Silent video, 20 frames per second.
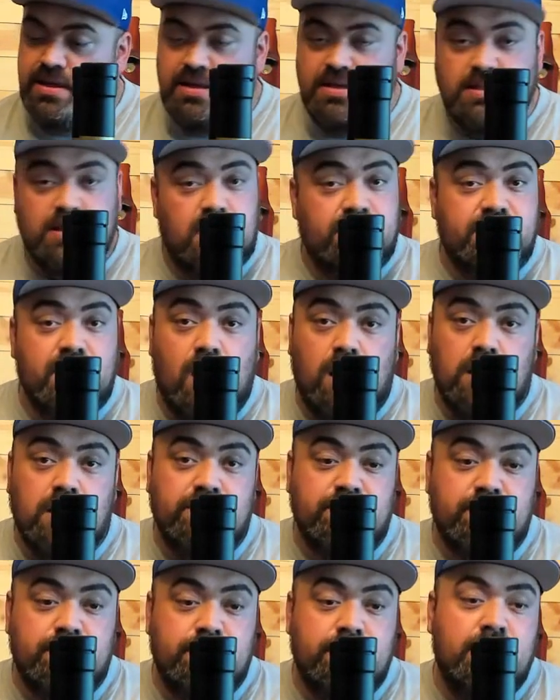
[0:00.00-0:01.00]
Loved all of
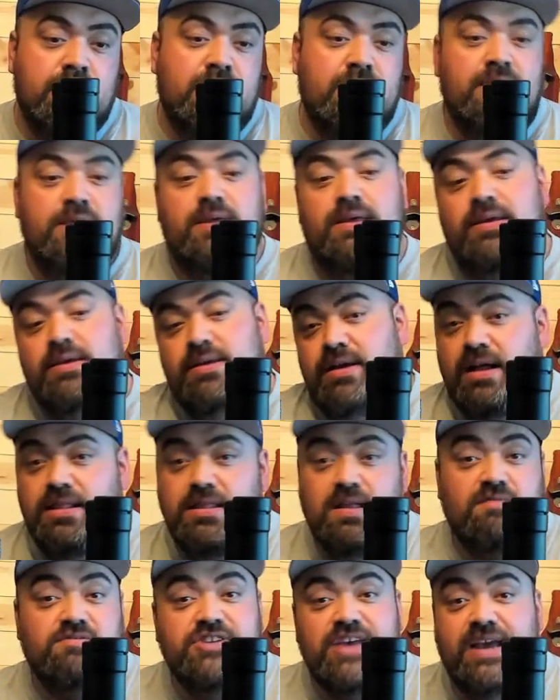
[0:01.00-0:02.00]
them. I
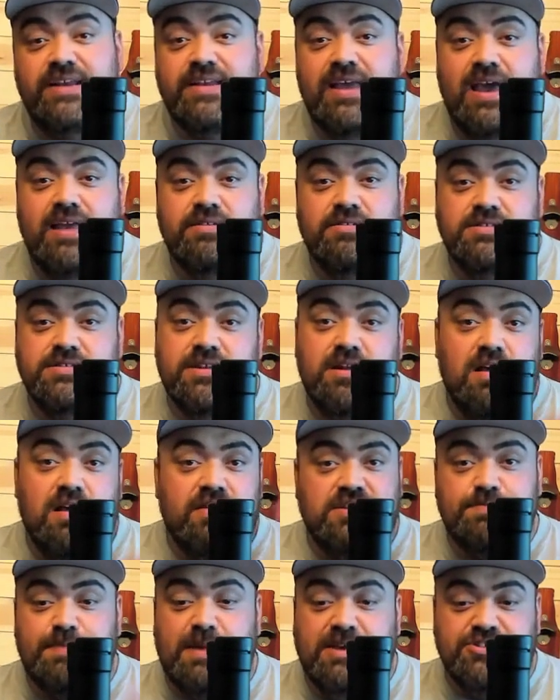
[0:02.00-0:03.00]
love Jack Daniel's and all their
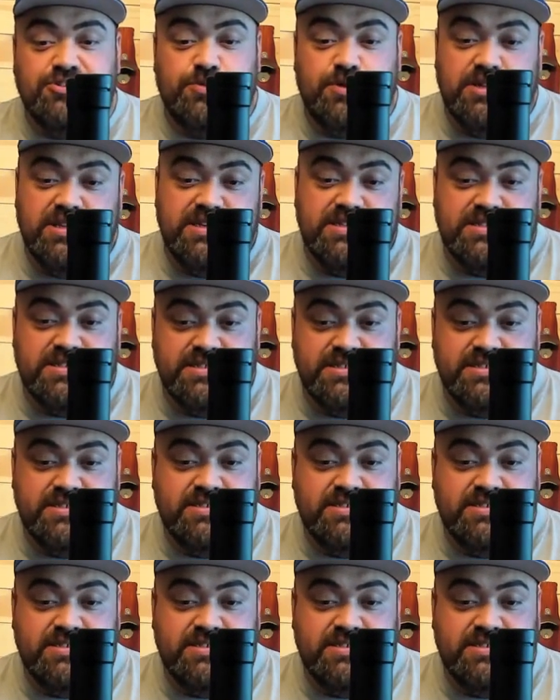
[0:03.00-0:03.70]
special releases.